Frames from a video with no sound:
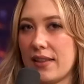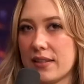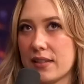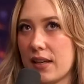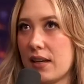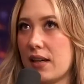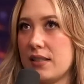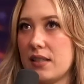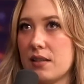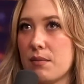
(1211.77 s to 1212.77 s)
I had this like
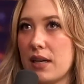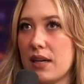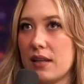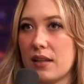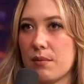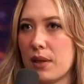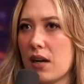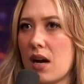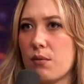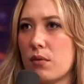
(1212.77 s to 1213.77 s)
idea in my head that I'm
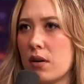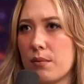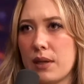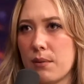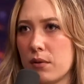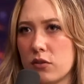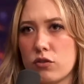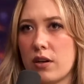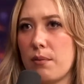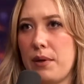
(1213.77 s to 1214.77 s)
like, I want to be able
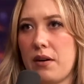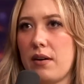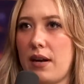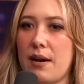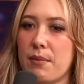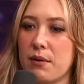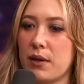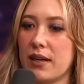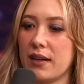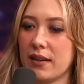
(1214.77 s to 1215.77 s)
to drink a beer at my
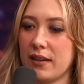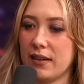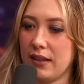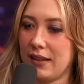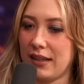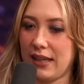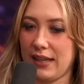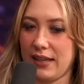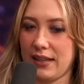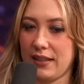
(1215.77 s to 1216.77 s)
wedding,
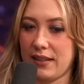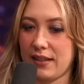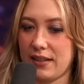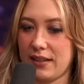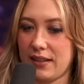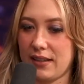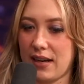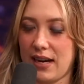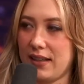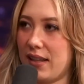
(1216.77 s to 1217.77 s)
and
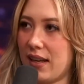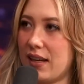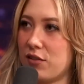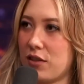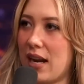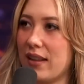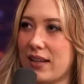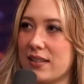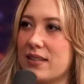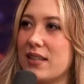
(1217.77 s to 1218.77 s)
I think I
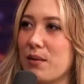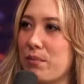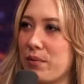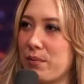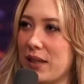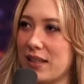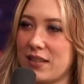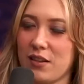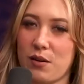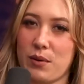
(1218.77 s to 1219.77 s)
had like a sip
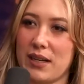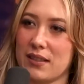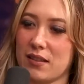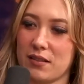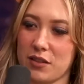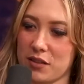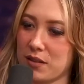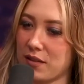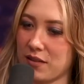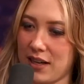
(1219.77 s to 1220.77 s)
because, you know, weddings are
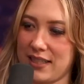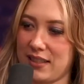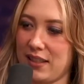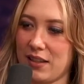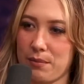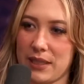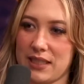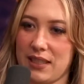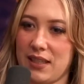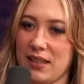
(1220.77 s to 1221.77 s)
just crazy; they're
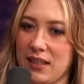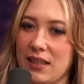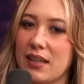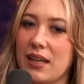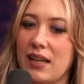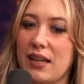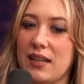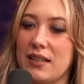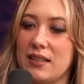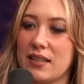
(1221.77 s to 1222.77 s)
busy. Yeah.
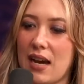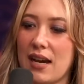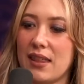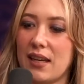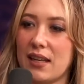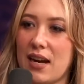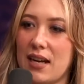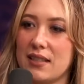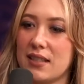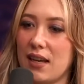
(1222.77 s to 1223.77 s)
And I think
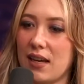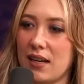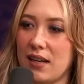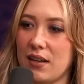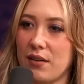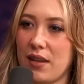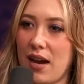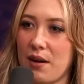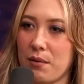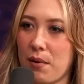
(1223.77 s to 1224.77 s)
in hindsight, had I
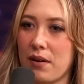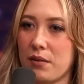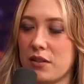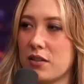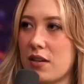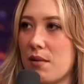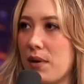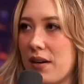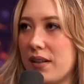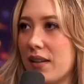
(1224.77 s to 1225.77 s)
known that, we probably would have just
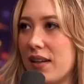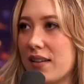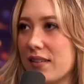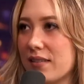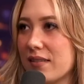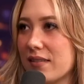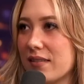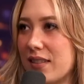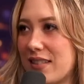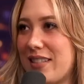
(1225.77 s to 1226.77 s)
got married like
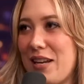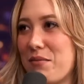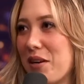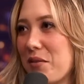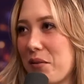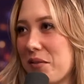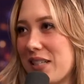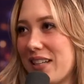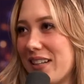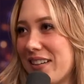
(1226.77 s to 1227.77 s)
the same year we
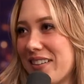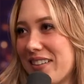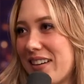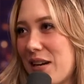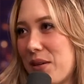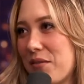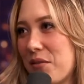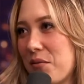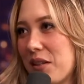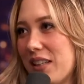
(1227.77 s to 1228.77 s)
were dating. I
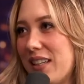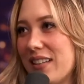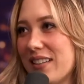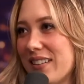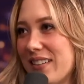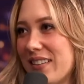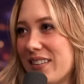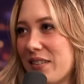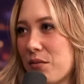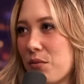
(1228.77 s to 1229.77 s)
mean, we really. Yeah,
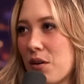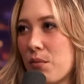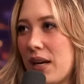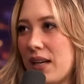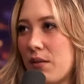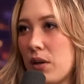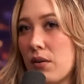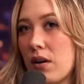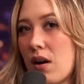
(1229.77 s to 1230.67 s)
probably. Weren't waiting.